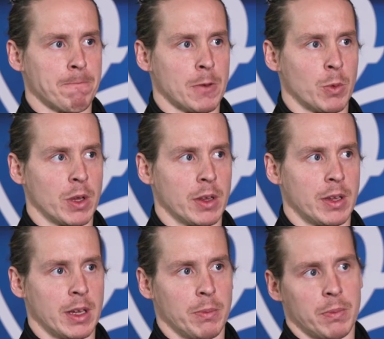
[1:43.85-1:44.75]
with the
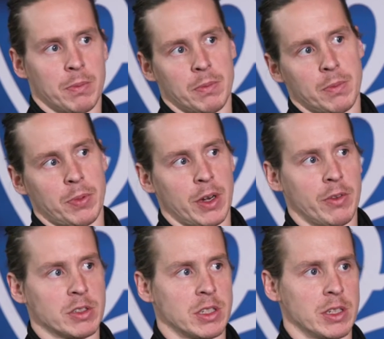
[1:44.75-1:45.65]
team
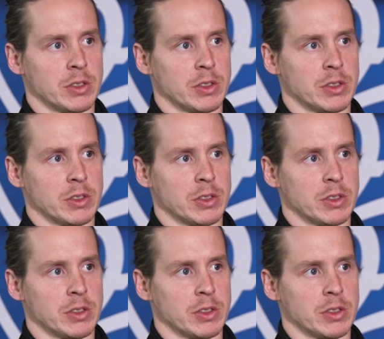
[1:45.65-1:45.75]
previously.